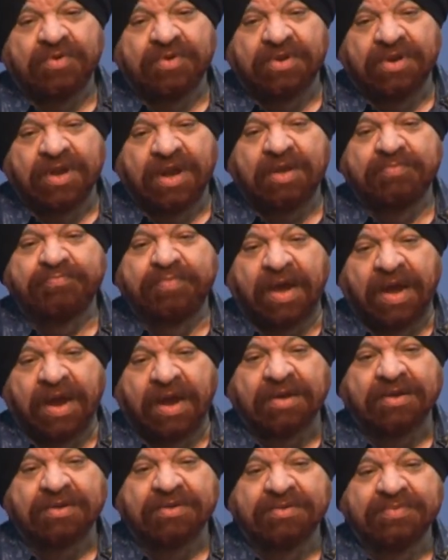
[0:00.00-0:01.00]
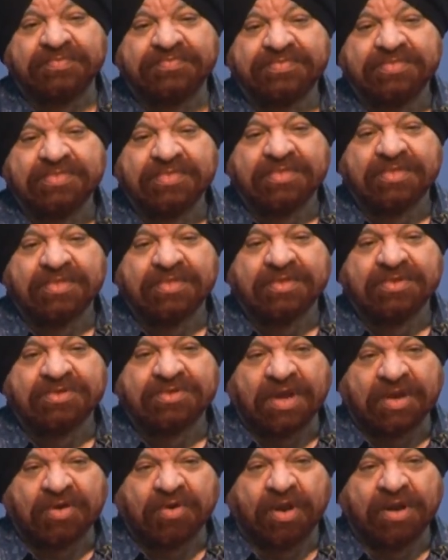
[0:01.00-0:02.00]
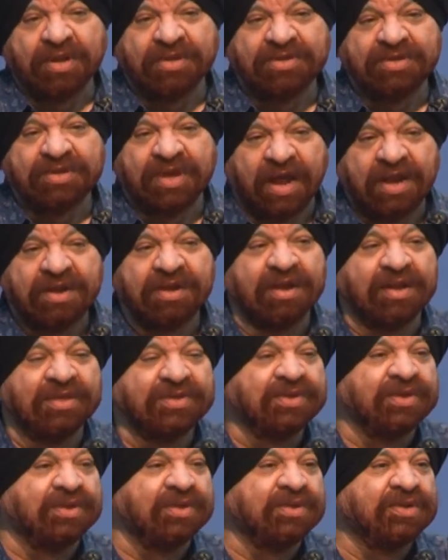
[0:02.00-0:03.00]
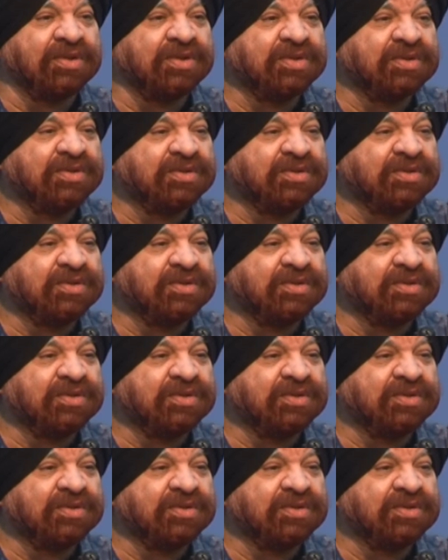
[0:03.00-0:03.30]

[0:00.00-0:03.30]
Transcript: date back psychology and religion,